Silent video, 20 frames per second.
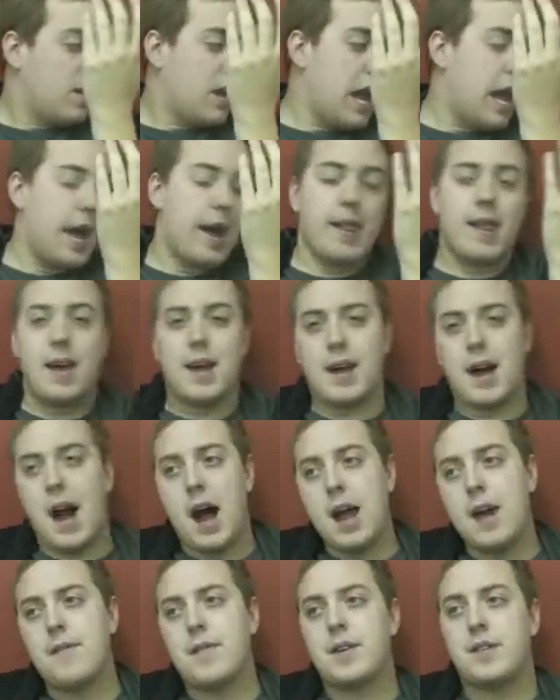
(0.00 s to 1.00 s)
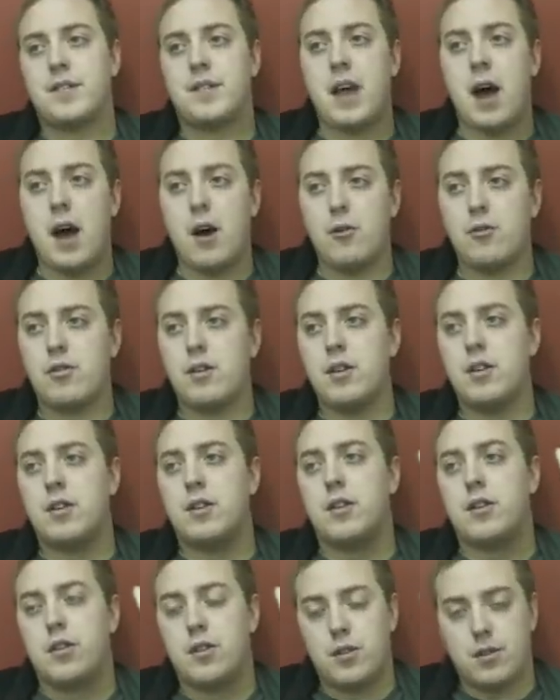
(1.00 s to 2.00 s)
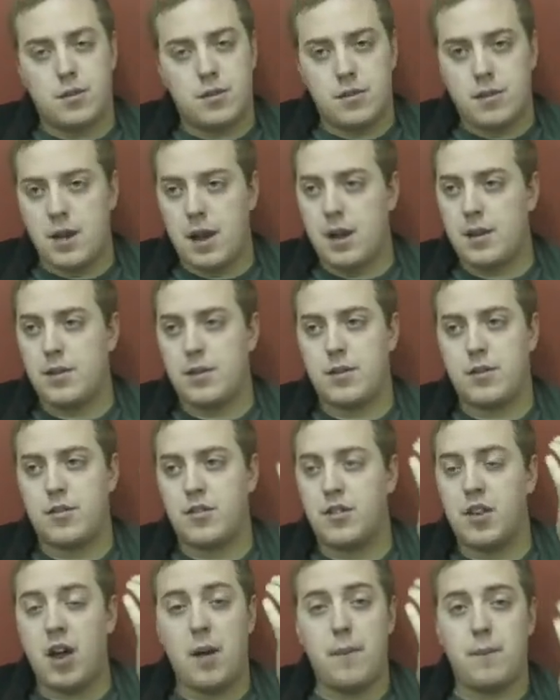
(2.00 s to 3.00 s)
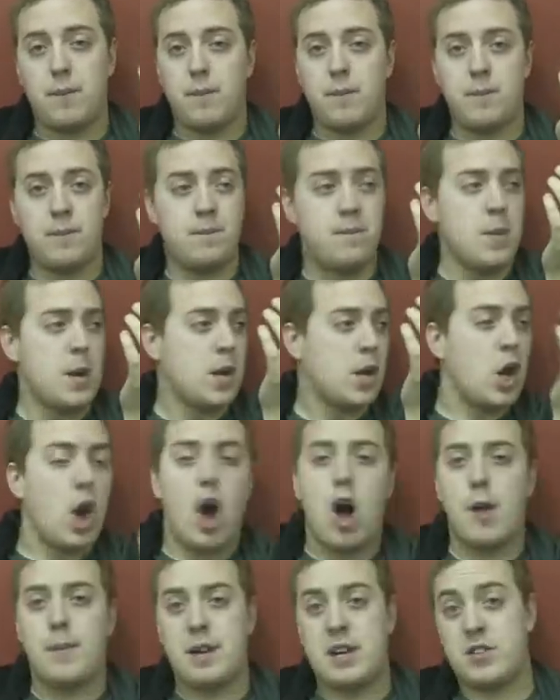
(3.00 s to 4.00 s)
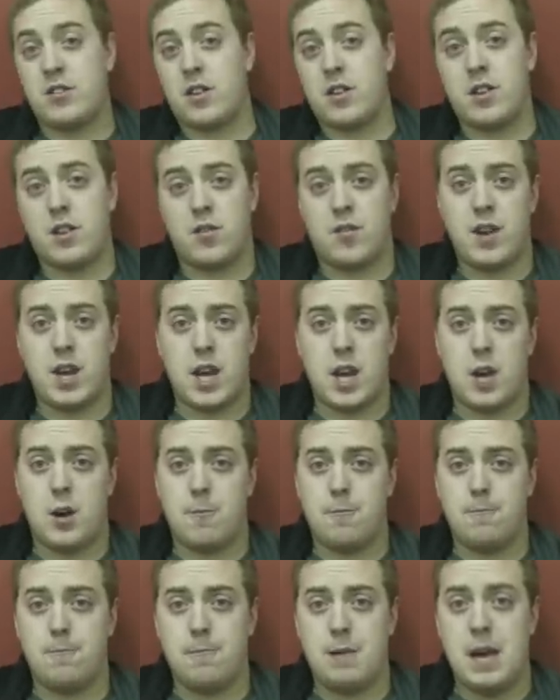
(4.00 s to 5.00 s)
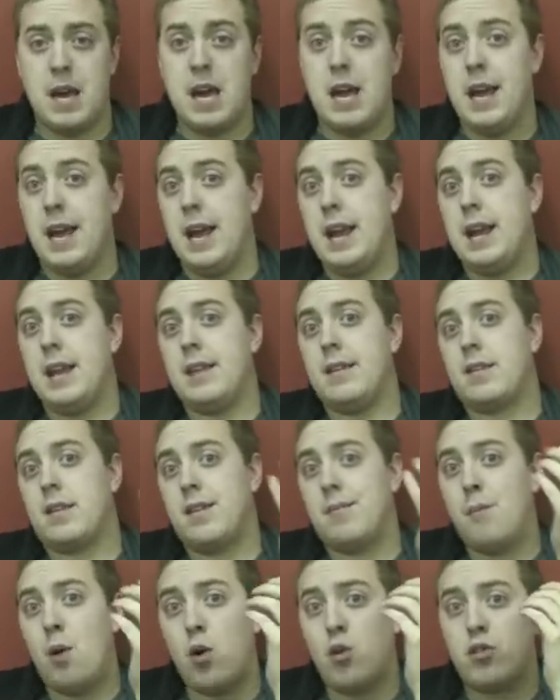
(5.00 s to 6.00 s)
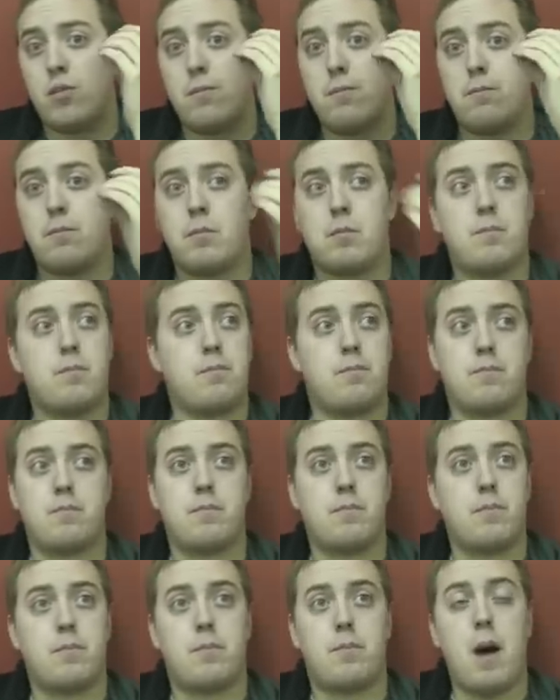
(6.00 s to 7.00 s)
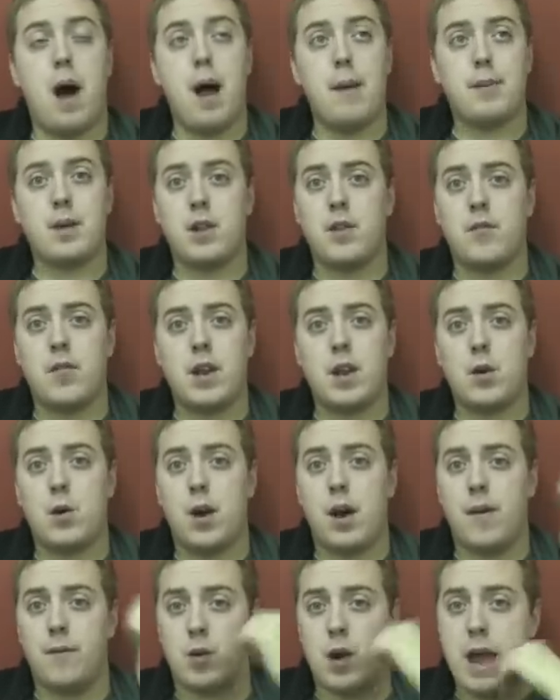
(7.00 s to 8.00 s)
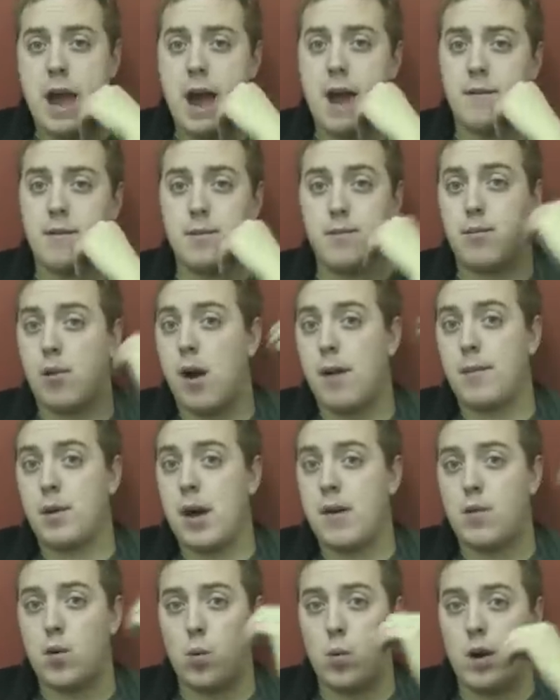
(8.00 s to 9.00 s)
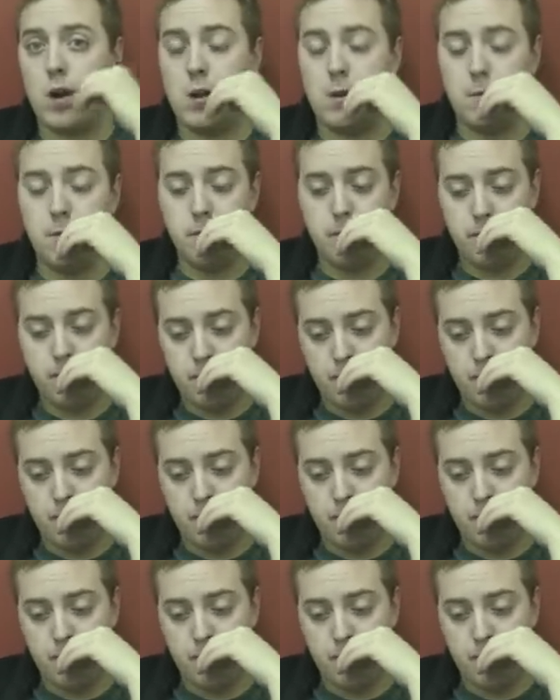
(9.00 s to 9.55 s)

Okay, like, I have a thousand and some comments on this video. It is the most popular video I ever have, and probably ever will.